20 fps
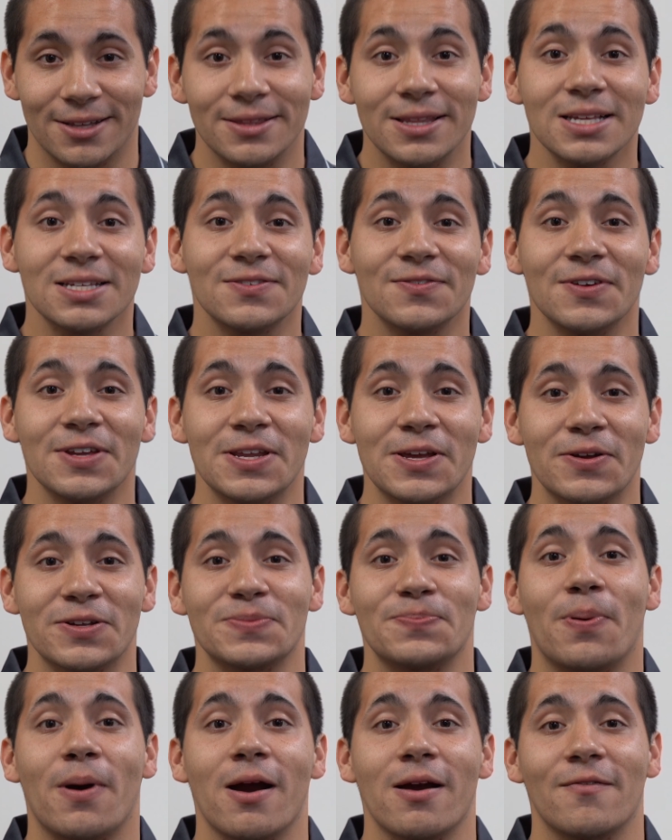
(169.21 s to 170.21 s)
This video
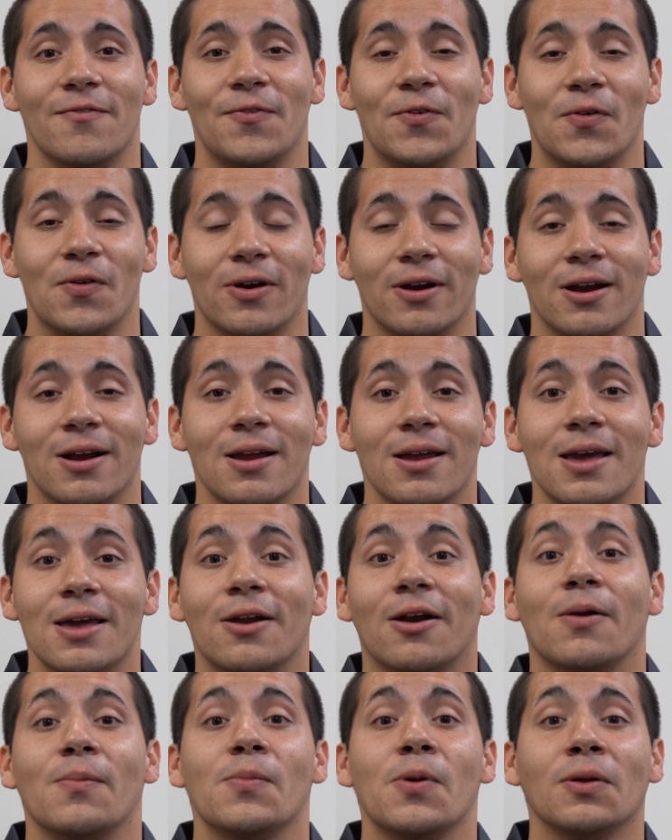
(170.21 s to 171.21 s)
is part four
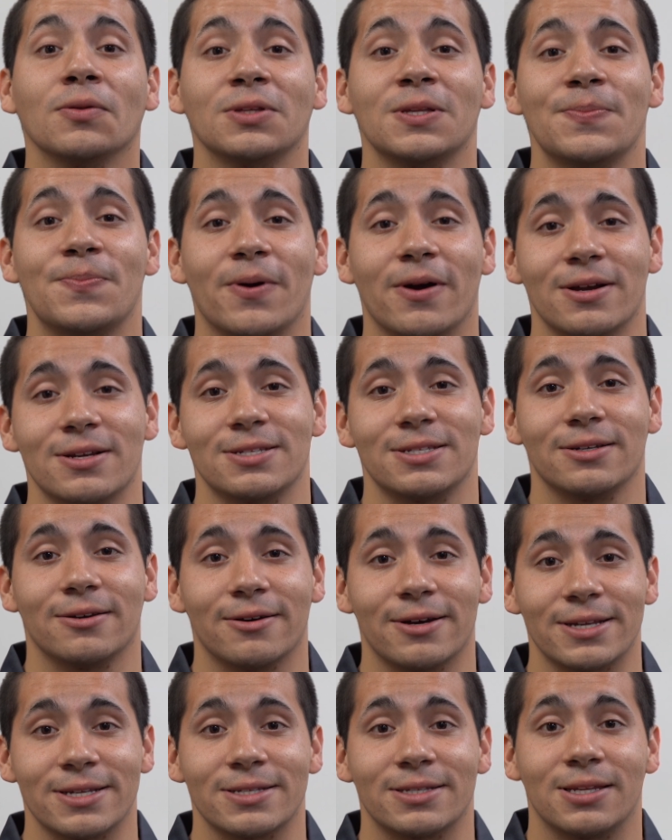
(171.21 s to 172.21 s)
in our multi-part
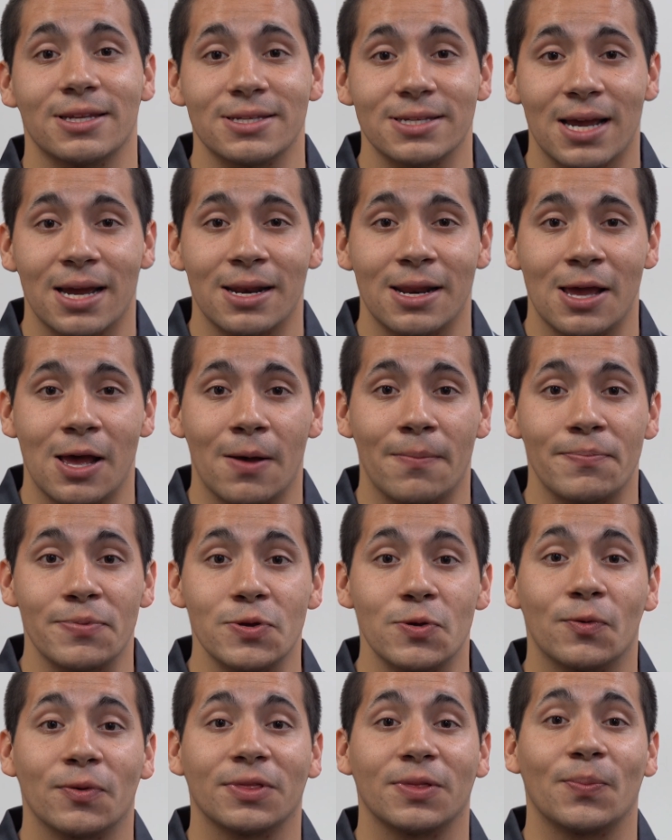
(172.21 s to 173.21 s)
series designed to help
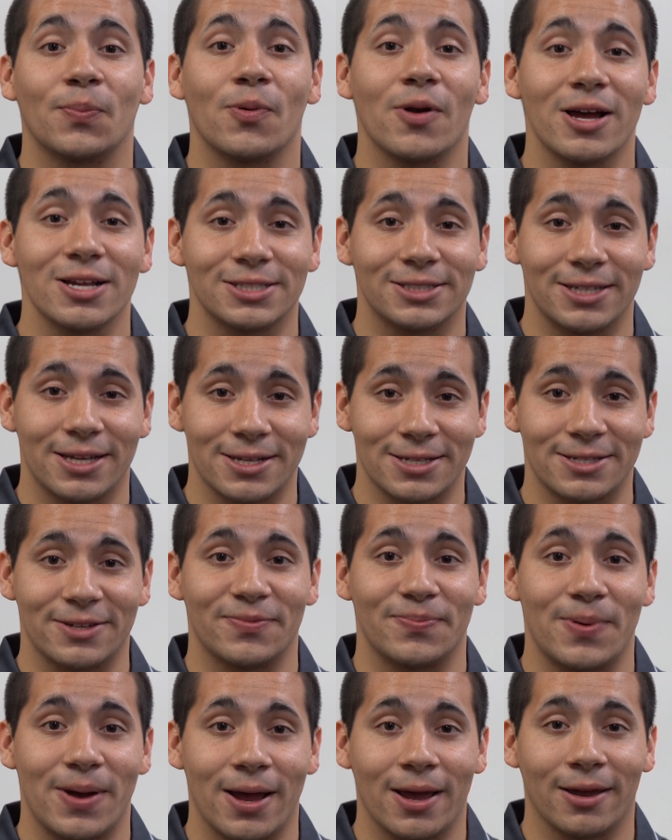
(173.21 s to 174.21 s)
you with the process
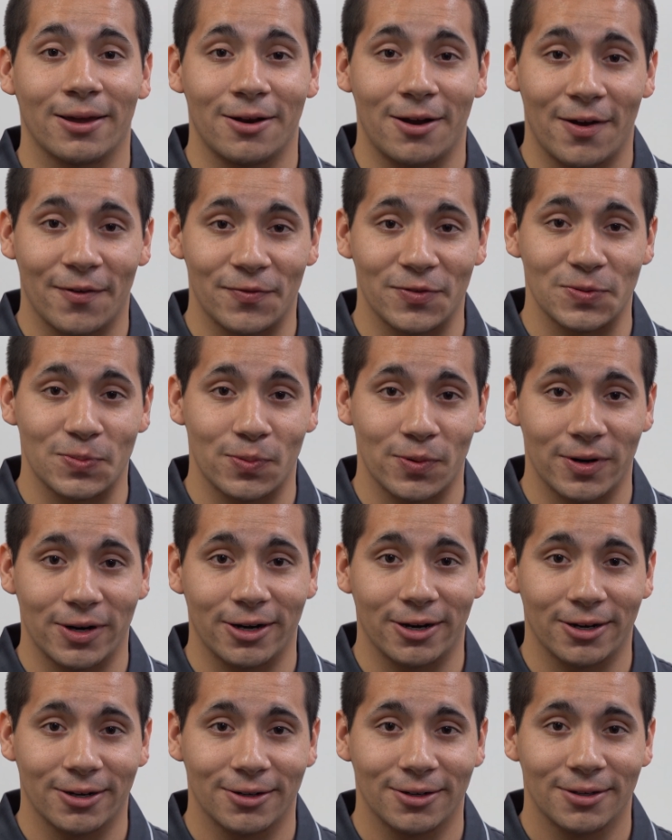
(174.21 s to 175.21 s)
of buying an office
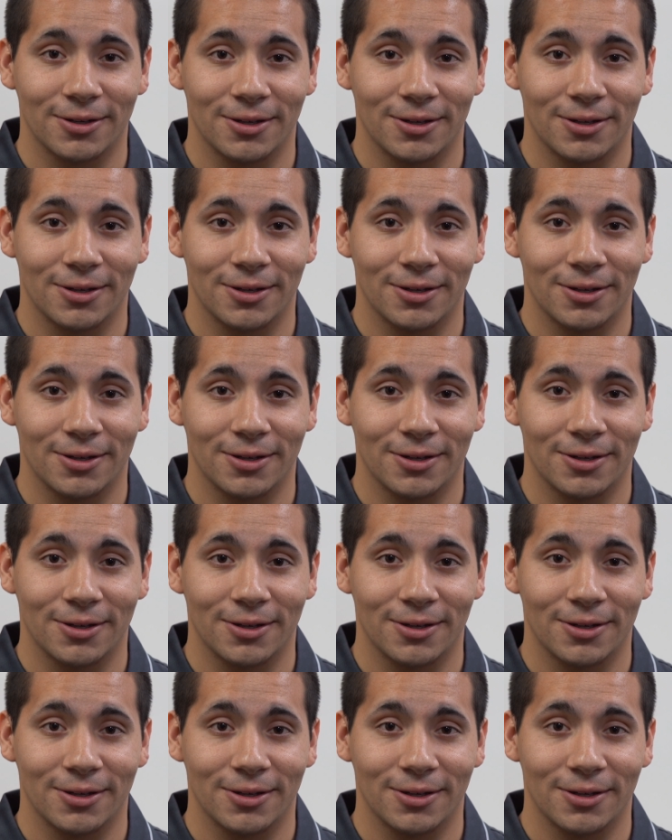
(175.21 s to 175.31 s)
printer.